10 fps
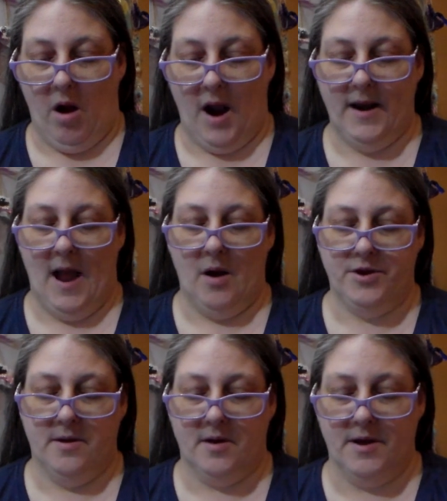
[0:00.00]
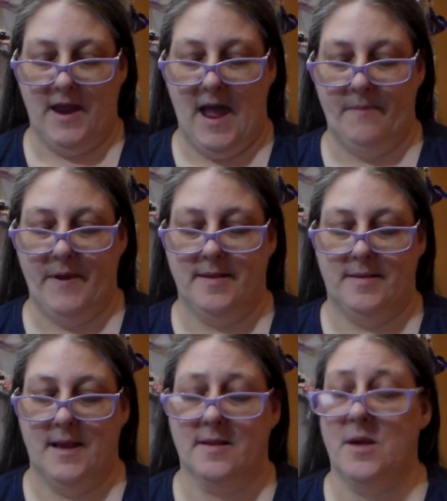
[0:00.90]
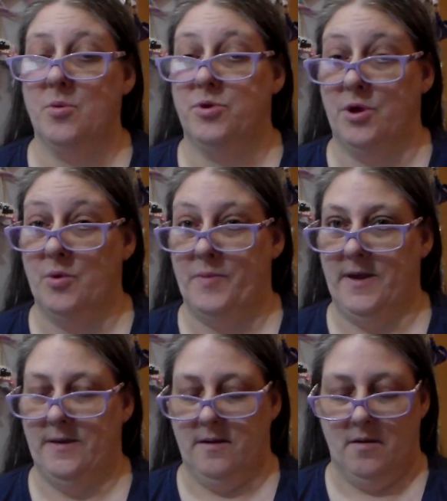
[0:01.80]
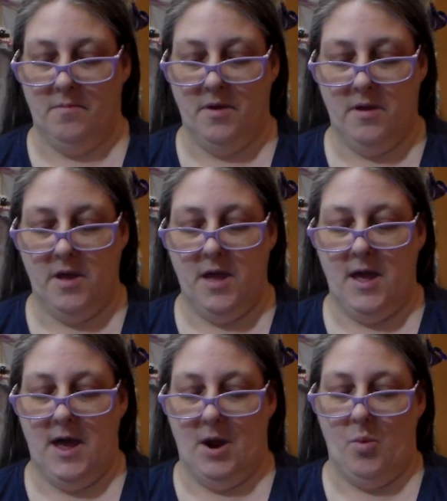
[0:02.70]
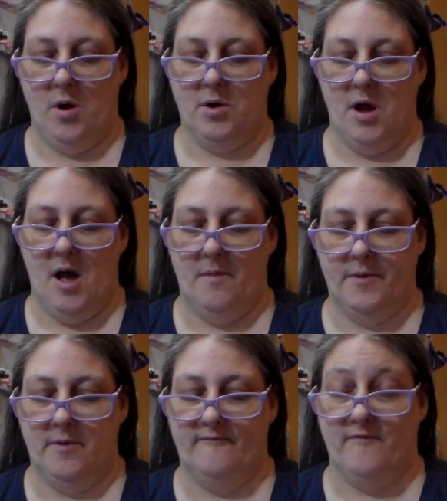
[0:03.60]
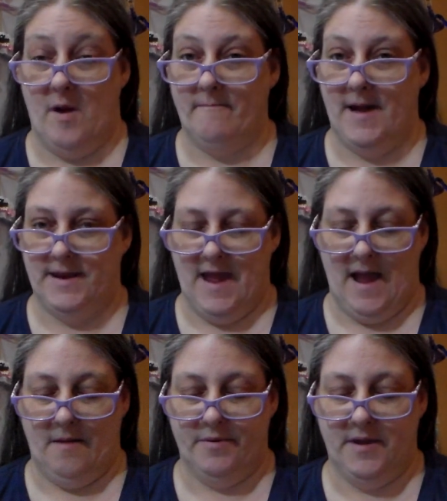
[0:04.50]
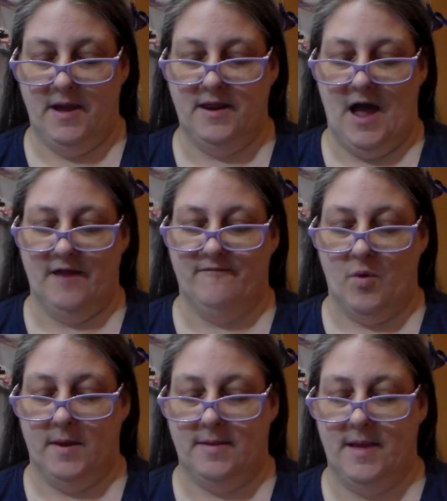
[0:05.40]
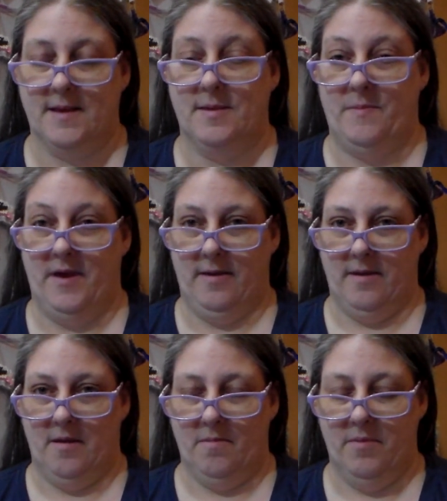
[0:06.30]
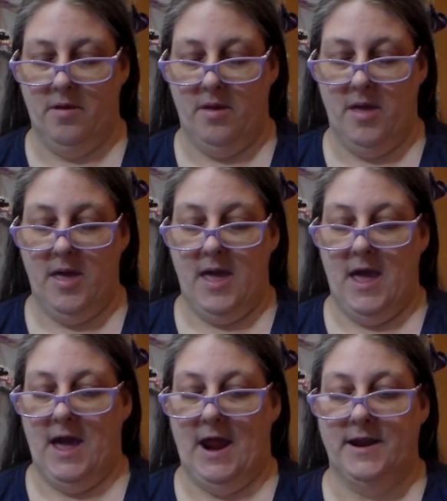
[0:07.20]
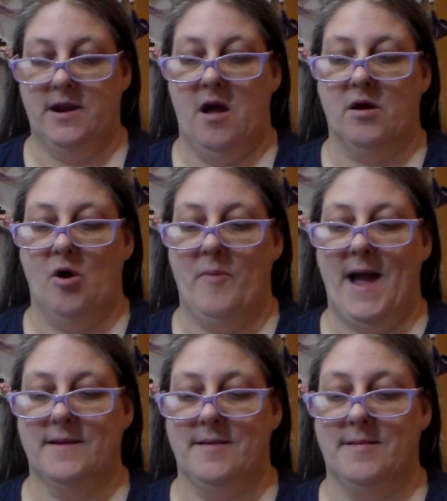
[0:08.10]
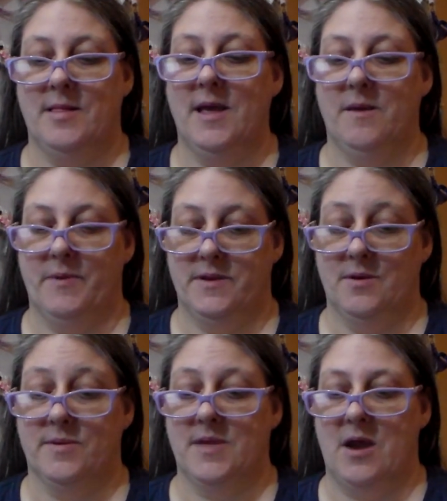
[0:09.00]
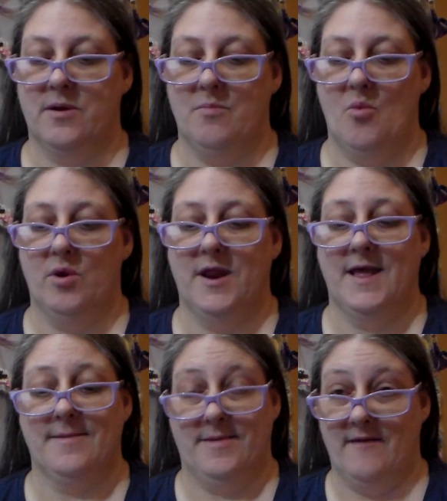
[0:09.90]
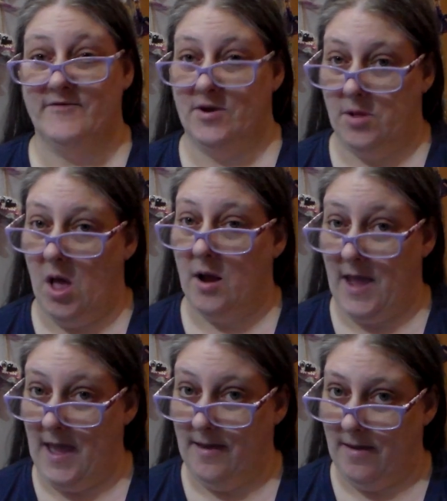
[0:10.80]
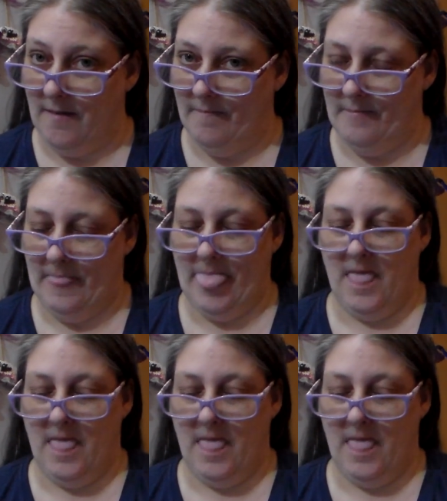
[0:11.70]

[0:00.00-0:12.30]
Alright, I took a nap at 6.02 p.m. And I woke up from my nap at 9.46 p.m. And I did not go back to sleep until Saturday morning at 7 o'clock a.m.